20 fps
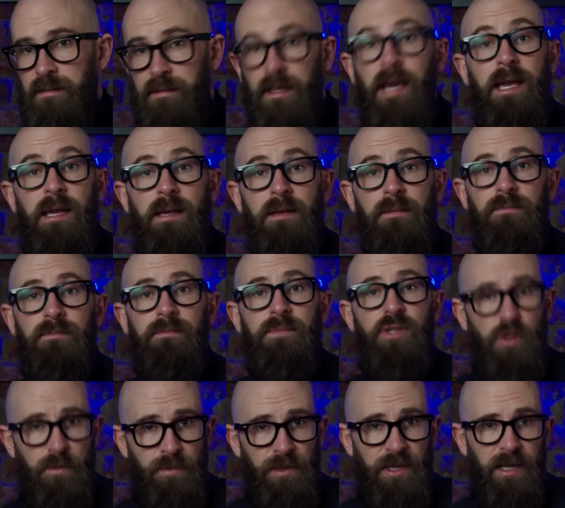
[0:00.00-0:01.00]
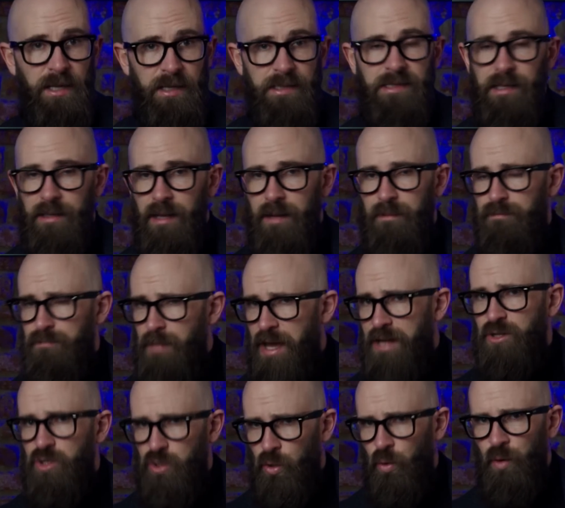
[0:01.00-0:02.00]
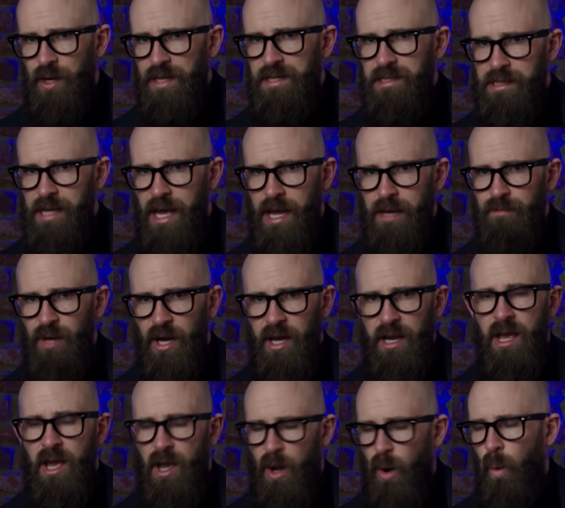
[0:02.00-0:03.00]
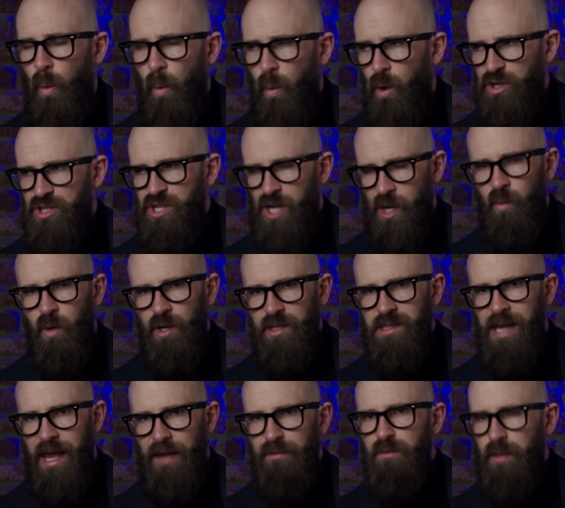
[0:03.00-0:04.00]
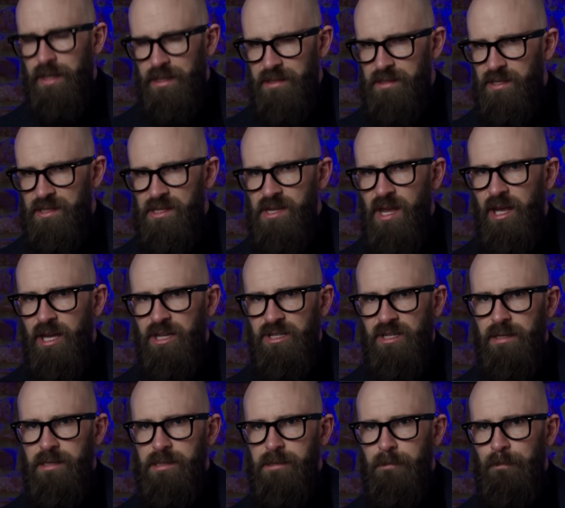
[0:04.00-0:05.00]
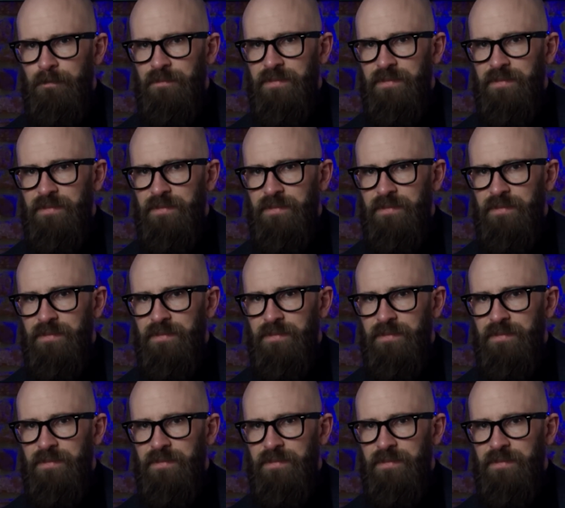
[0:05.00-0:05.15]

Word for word: They superkill it and then make sure it's dead by washing what's left with detergent.